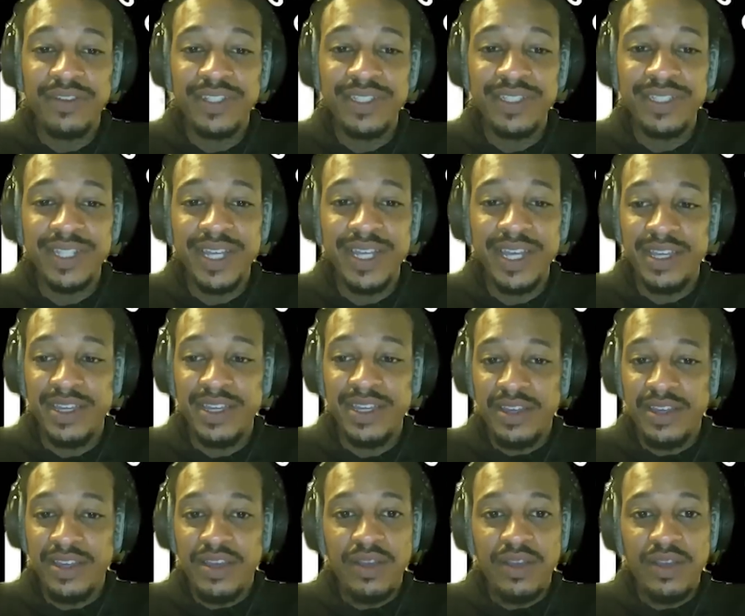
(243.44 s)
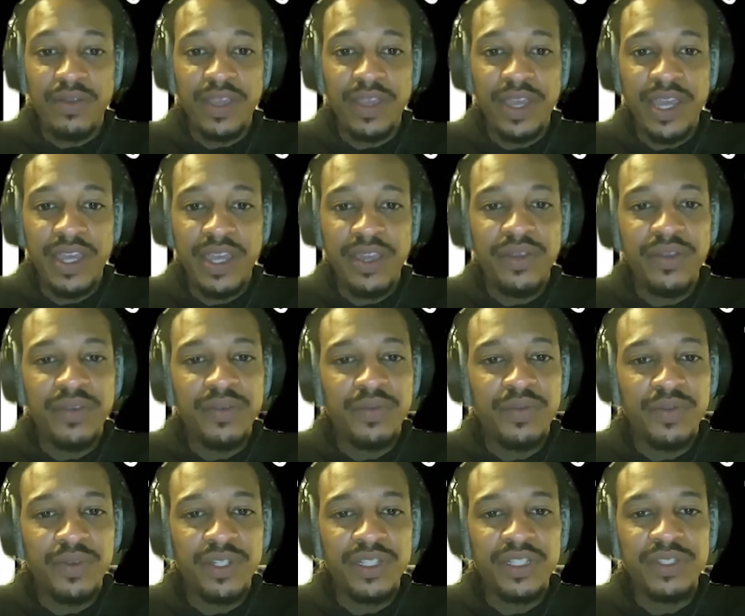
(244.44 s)
and say, okay,
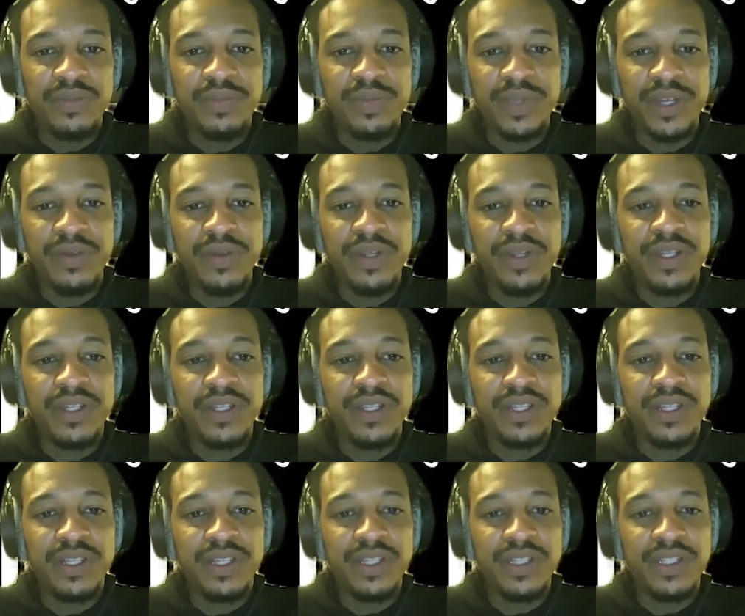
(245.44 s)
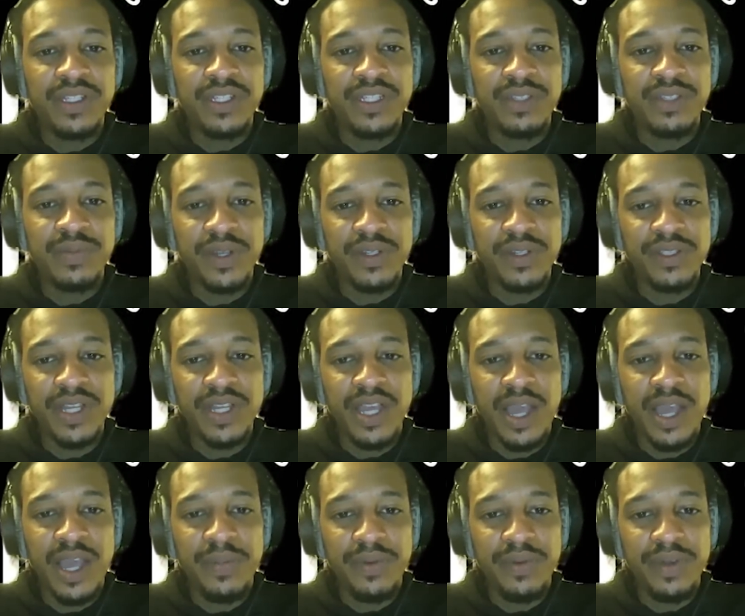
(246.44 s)
what spirit is this person
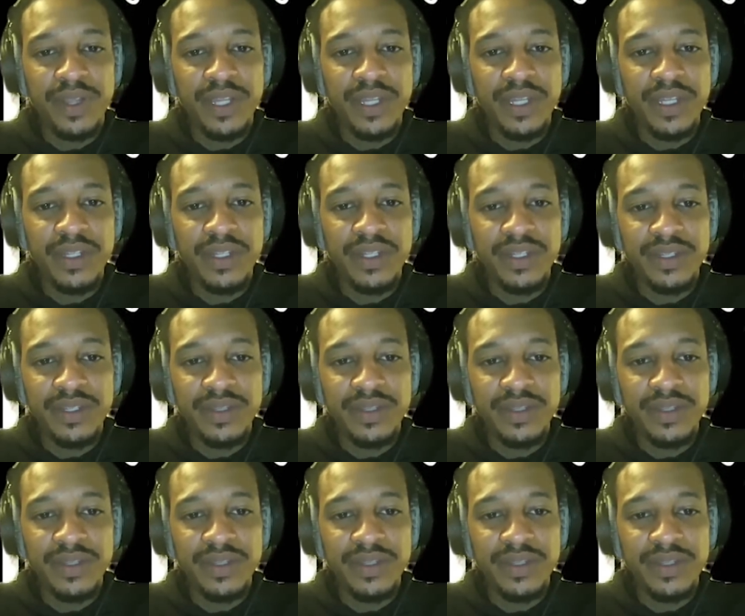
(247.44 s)
operating in?